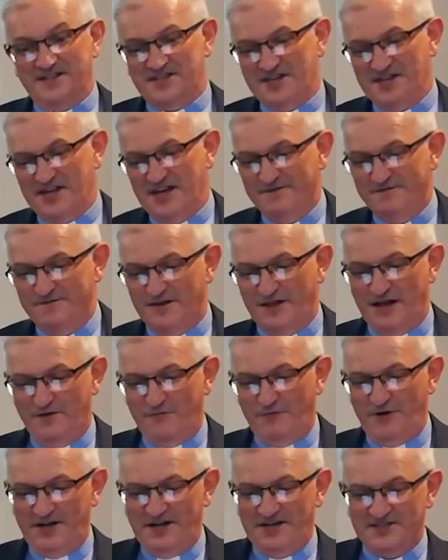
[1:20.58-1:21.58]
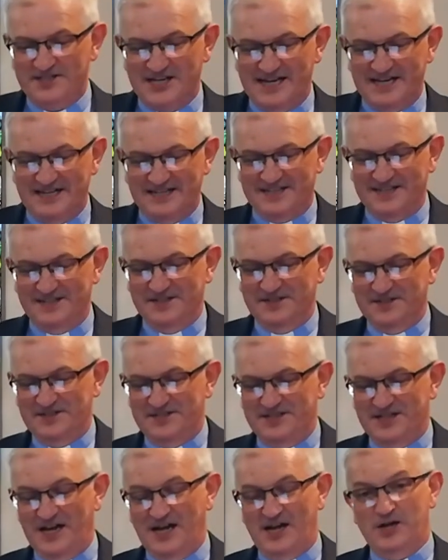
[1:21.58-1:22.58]
Thanks again for that reading, Zach,
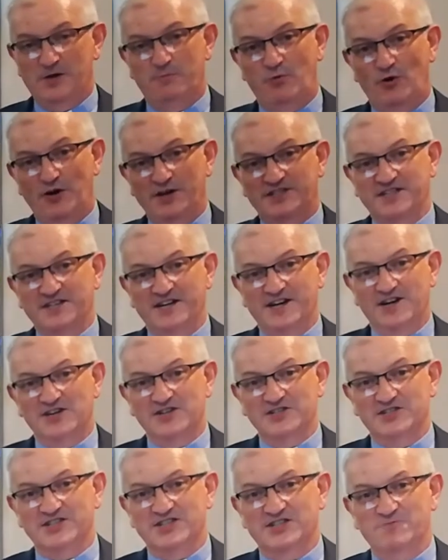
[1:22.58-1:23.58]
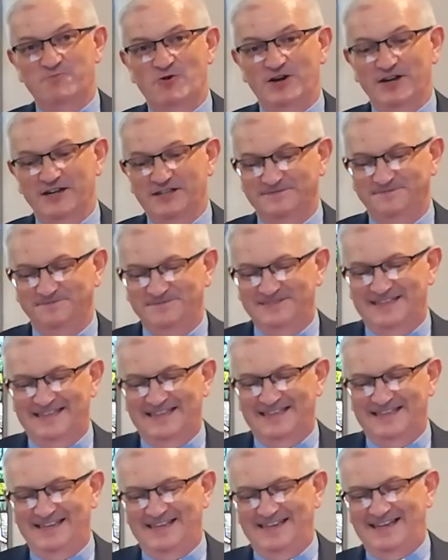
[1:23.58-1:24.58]
and boys and girls this morning.
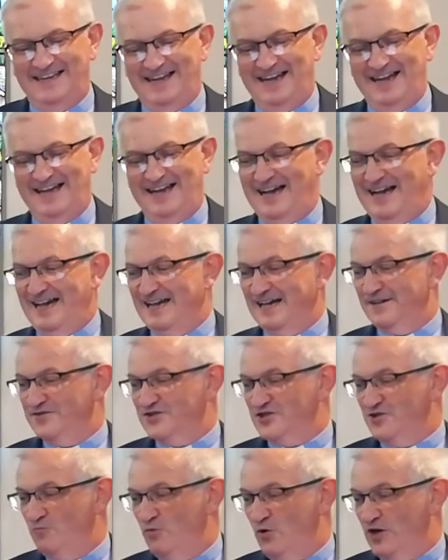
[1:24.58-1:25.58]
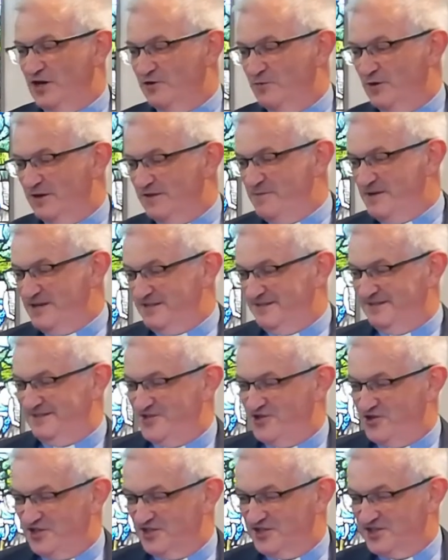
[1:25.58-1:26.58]
I have some water with
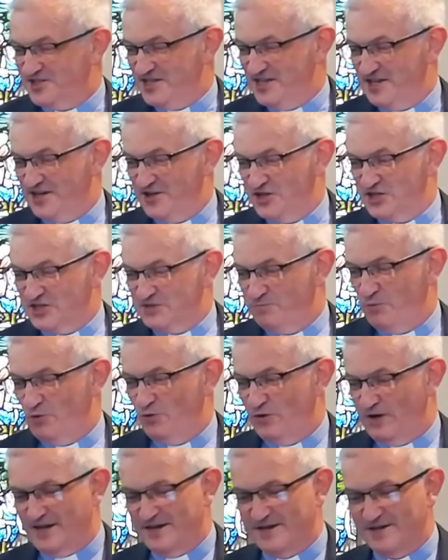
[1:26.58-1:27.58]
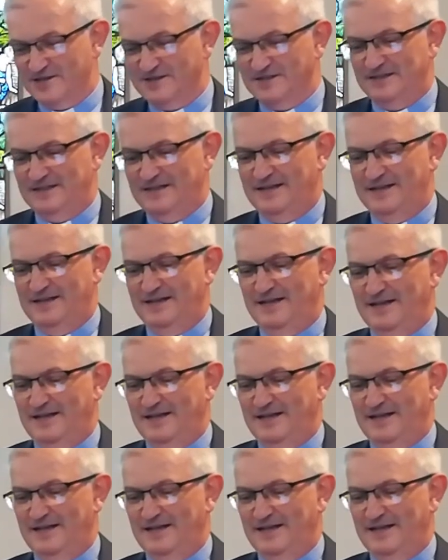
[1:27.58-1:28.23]
me. You can see it in this bowl here.